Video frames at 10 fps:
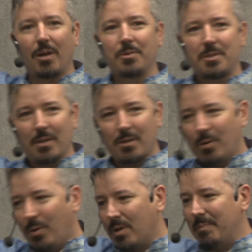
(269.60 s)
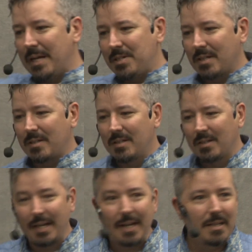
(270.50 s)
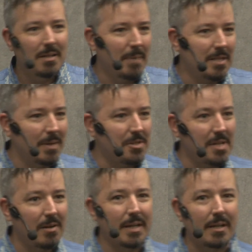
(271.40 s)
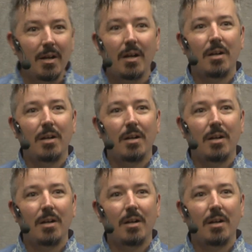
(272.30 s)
culture, automation, lean, measurement sharing.